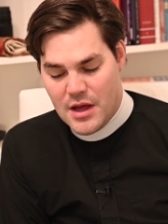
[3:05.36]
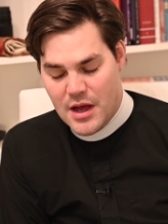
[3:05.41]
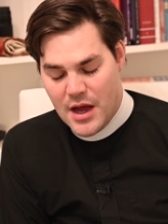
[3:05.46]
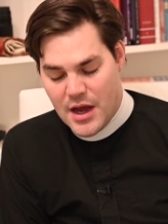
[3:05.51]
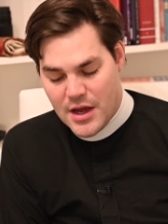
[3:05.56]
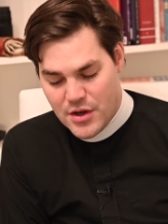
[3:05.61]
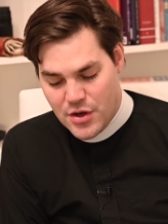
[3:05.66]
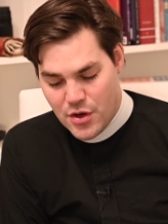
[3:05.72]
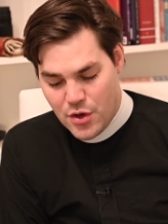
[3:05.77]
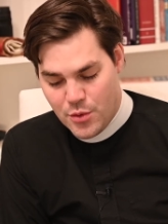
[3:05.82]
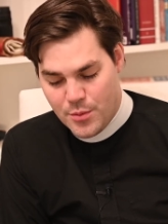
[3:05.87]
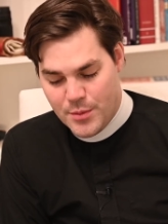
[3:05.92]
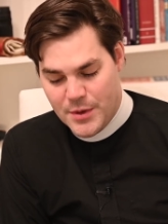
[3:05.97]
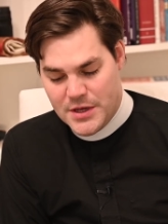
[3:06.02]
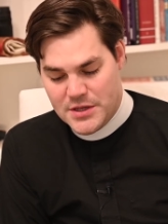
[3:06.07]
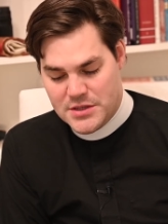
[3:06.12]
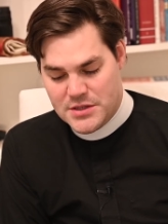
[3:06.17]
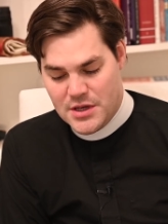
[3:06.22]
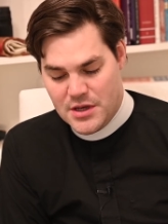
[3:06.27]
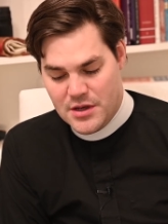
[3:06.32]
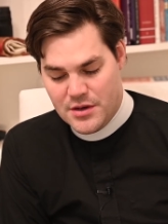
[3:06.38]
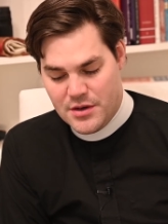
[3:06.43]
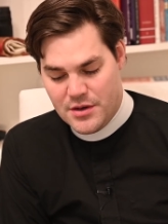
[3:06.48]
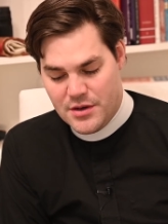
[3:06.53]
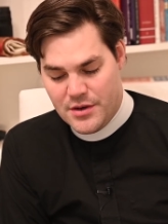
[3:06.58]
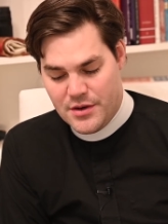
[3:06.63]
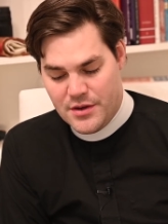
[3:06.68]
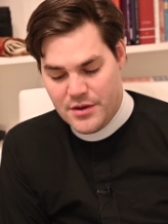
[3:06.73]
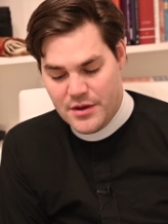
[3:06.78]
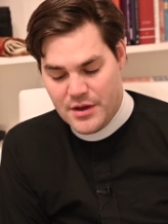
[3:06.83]
I know, my son.
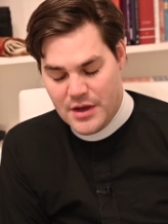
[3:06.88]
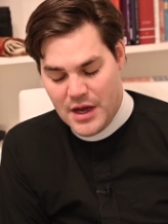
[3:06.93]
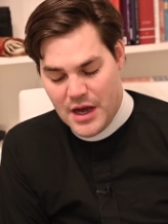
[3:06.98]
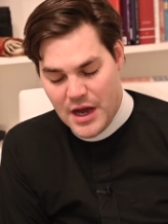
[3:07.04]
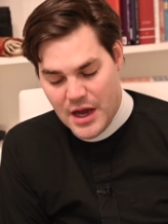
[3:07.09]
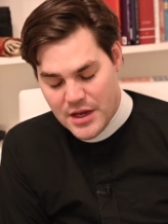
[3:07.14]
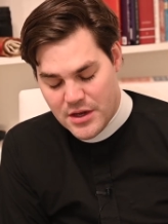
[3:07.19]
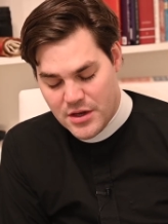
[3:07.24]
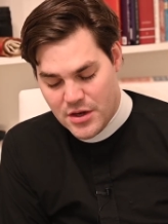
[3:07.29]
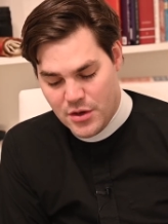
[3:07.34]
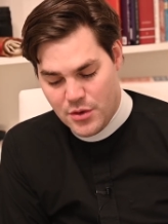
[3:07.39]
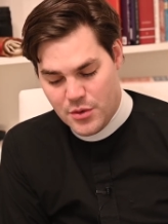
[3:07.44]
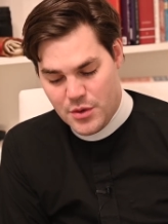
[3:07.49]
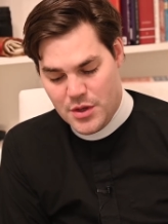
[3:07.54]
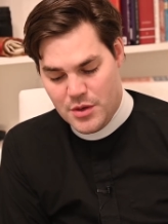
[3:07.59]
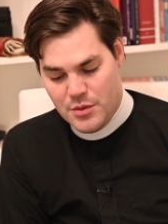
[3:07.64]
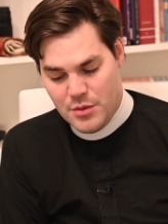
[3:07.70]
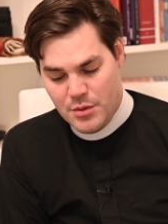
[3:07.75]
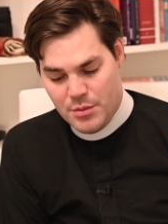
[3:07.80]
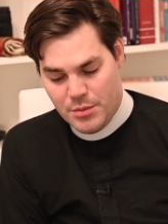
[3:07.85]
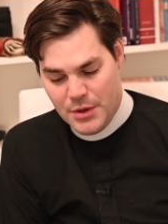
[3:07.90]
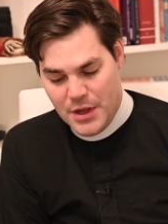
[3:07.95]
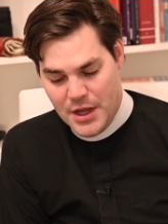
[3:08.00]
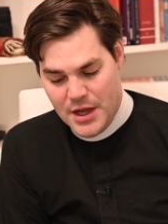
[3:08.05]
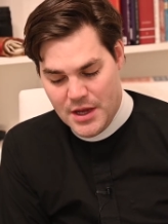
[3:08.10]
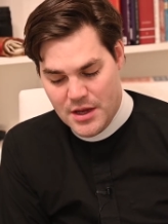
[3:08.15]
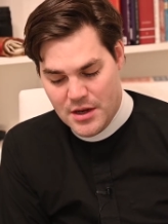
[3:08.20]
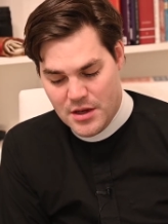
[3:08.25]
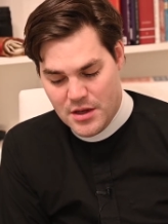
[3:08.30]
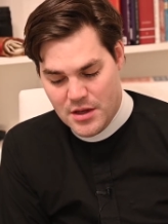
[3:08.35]
I know, he
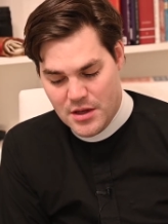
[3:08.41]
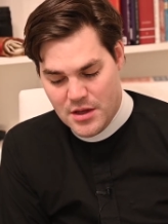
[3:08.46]
replied.